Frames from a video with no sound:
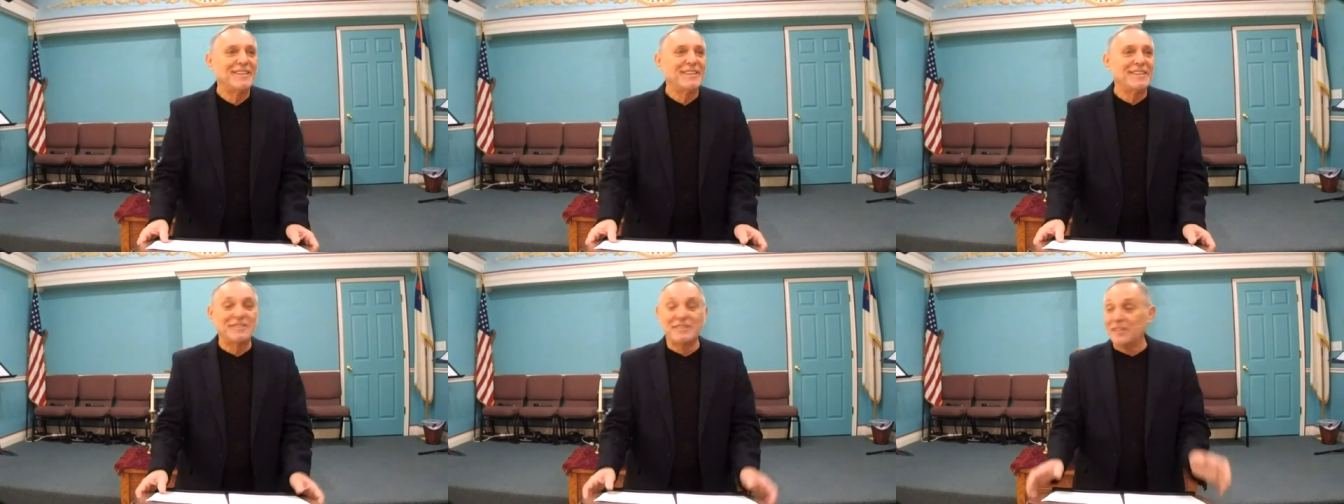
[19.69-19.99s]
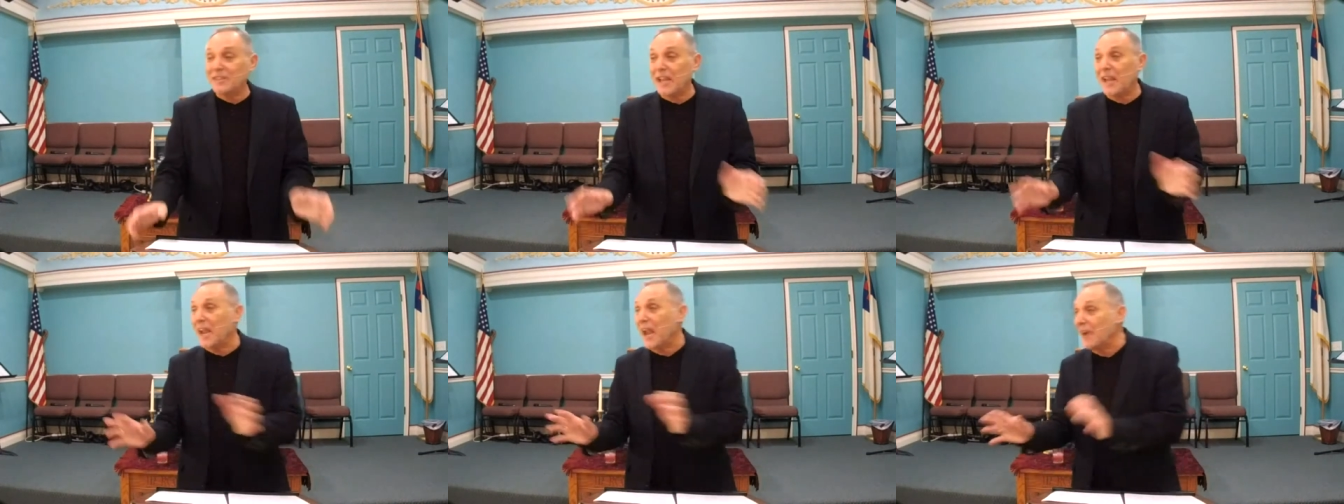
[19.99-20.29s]
It's
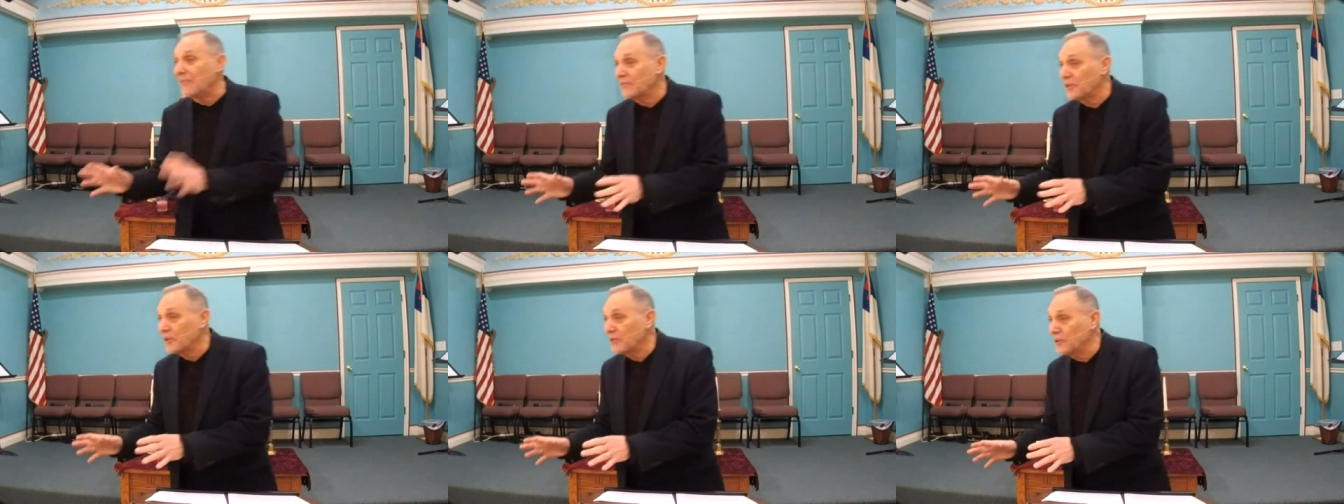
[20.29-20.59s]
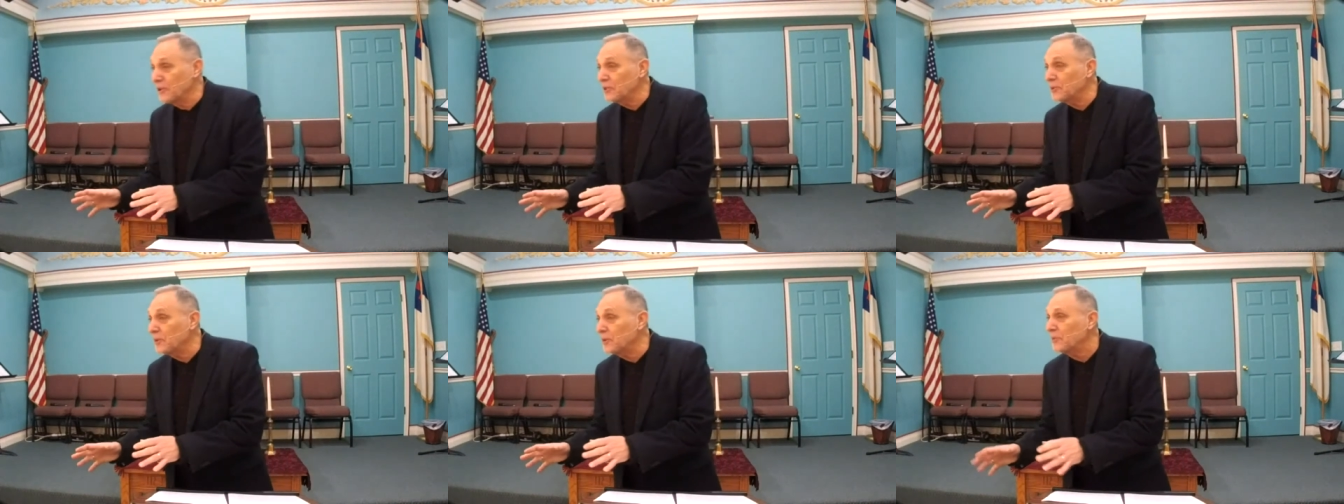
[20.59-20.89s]
the day after
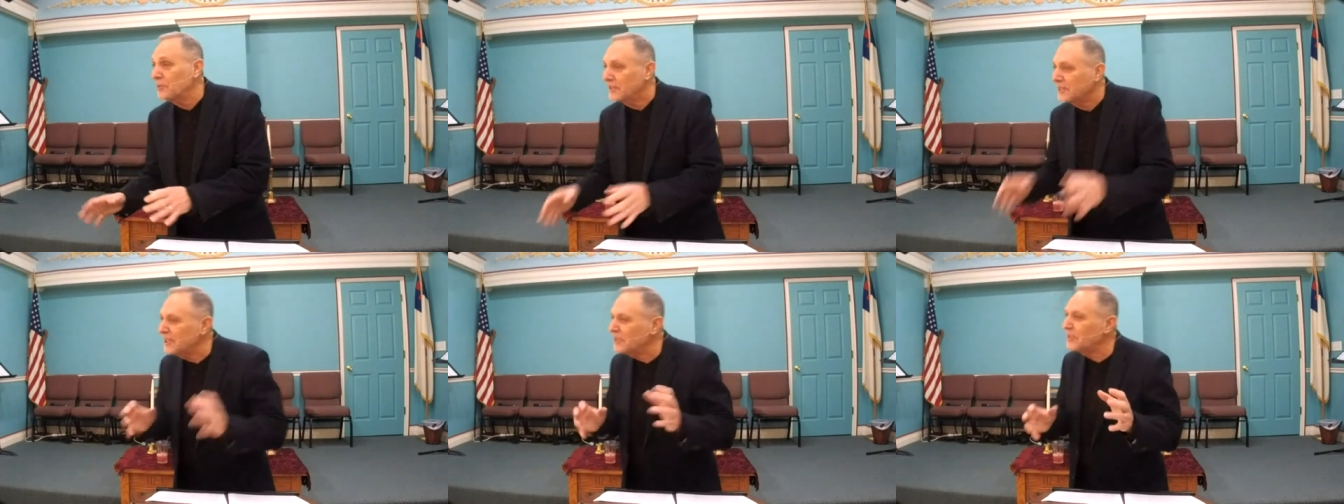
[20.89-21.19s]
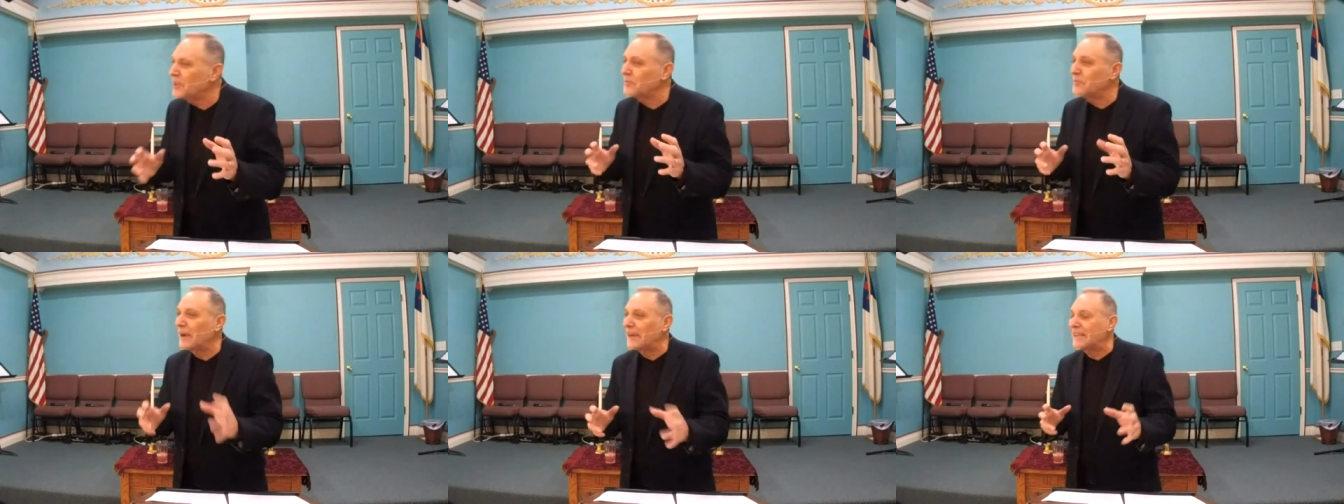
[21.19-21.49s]
Christmas, but
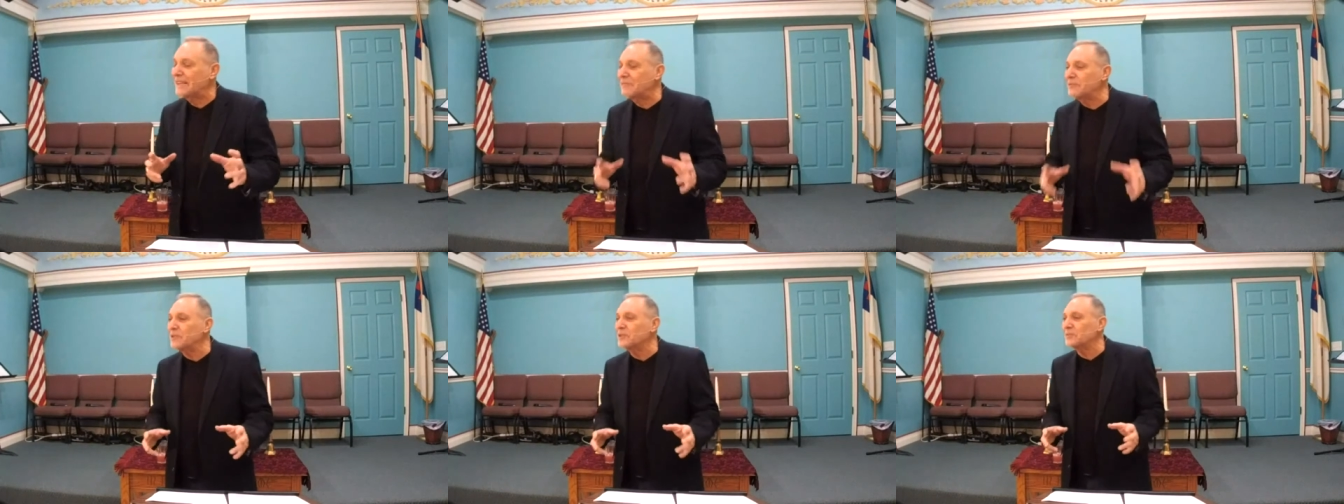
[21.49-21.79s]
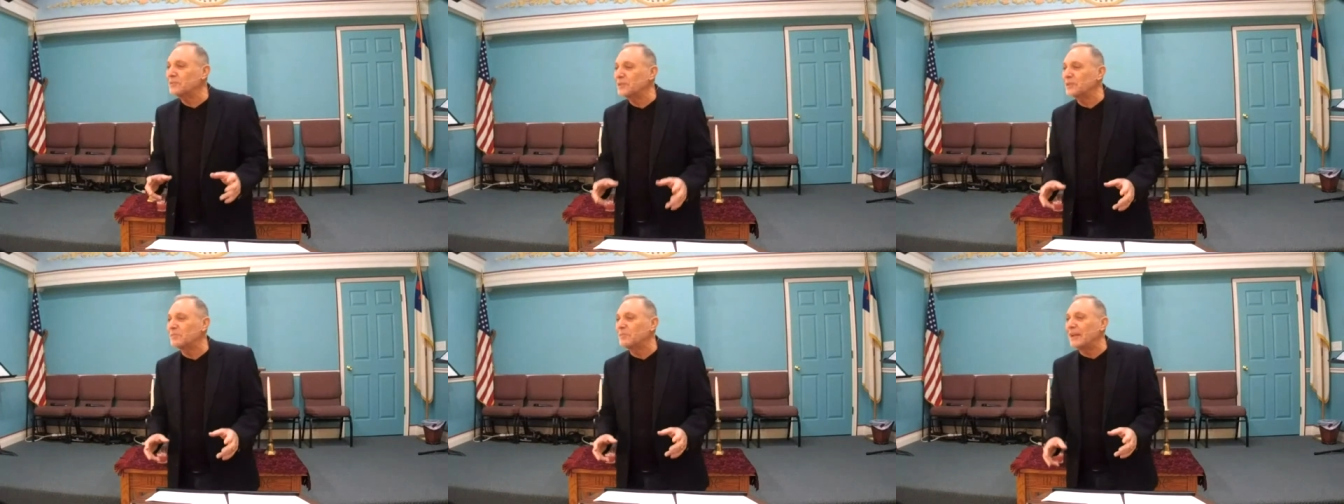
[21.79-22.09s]
this is my
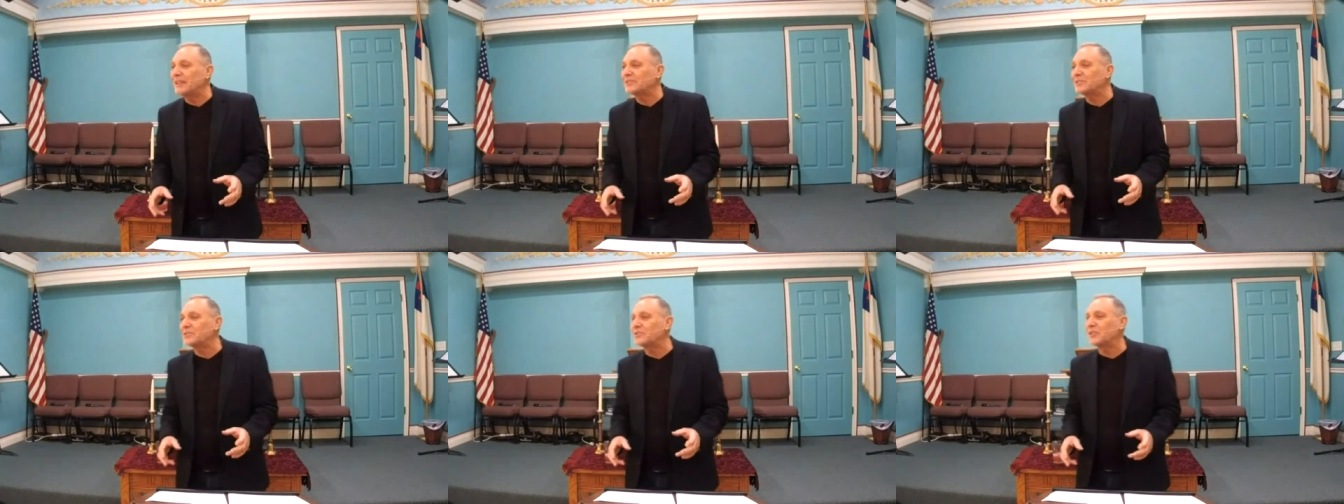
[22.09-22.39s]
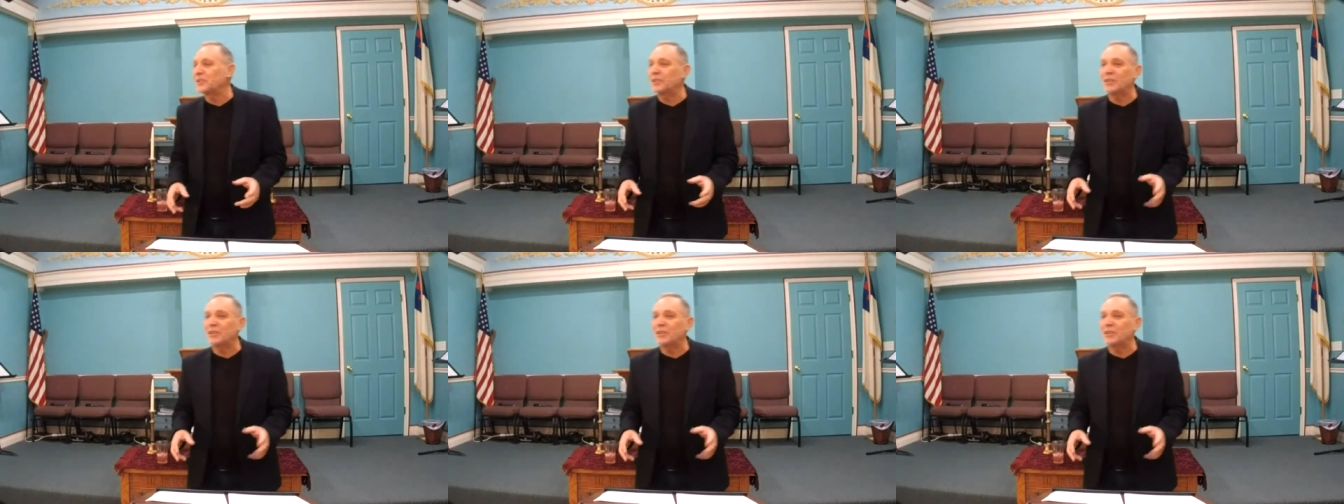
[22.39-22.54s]
Christmas message,